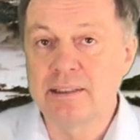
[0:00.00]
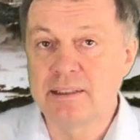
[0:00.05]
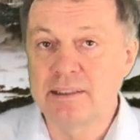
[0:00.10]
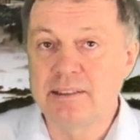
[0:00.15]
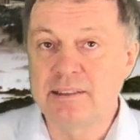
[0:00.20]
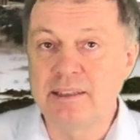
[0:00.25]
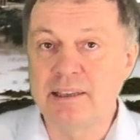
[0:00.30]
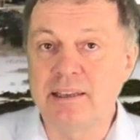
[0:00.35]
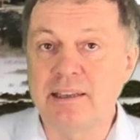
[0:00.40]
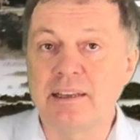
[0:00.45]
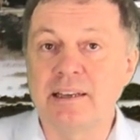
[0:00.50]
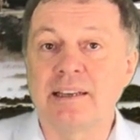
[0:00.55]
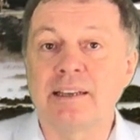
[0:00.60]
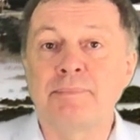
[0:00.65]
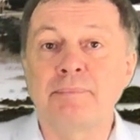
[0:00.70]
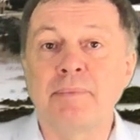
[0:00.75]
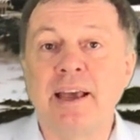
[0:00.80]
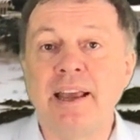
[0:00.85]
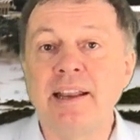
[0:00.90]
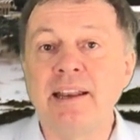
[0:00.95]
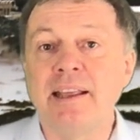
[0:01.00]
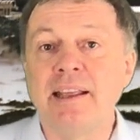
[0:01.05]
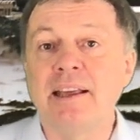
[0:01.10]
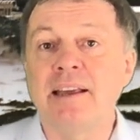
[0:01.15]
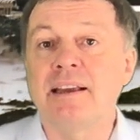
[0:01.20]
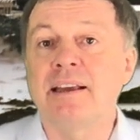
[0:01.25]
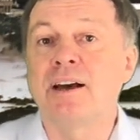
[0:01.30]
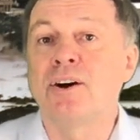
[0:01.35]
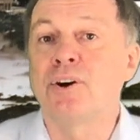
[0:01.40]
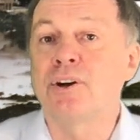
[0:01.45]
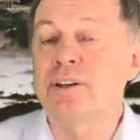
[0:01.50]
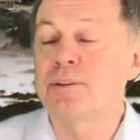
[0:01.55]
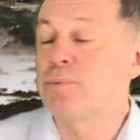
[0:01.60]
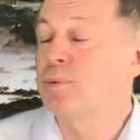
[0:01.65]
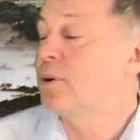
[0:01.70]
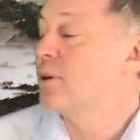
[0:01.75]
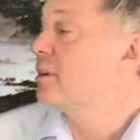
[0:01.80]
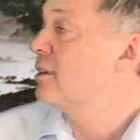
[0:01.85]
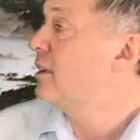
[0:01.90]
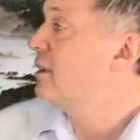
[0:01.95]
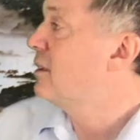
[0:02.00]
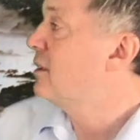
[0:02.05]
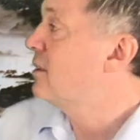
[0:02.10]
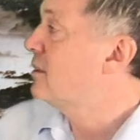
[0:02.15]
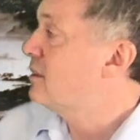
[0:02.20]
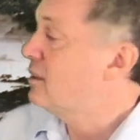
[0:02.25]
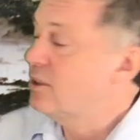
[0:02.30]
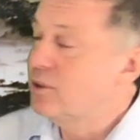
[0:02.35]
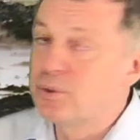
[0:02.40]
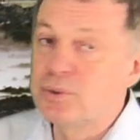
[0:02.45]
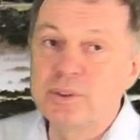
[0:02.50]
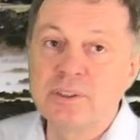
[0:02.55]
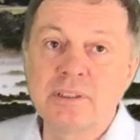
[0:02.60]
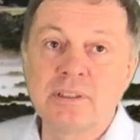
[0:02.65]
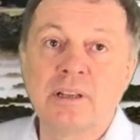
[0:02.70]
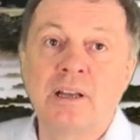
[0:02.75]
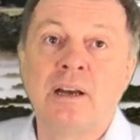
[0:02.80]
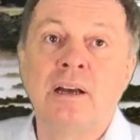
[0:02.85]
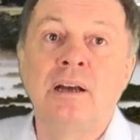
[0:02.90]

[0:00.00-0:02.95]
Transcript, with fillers: the remaining hot water is used